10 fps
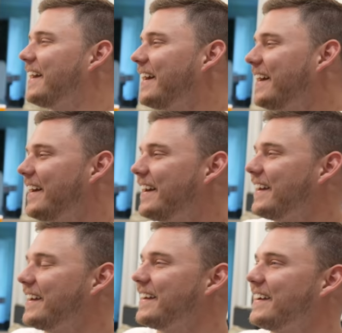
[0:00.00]

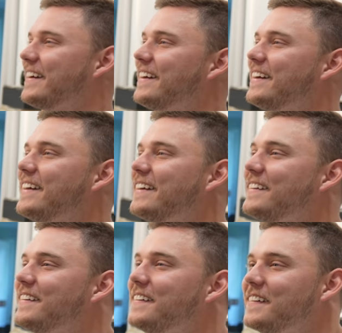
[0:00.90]

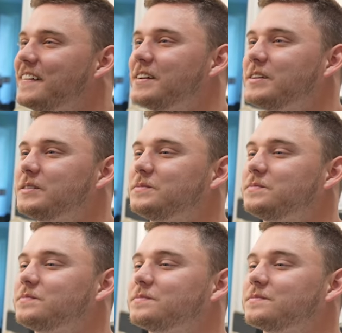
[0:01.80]

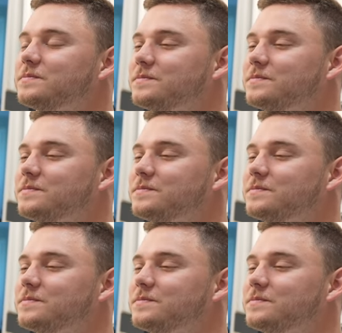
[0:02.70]
The person shown says nothing.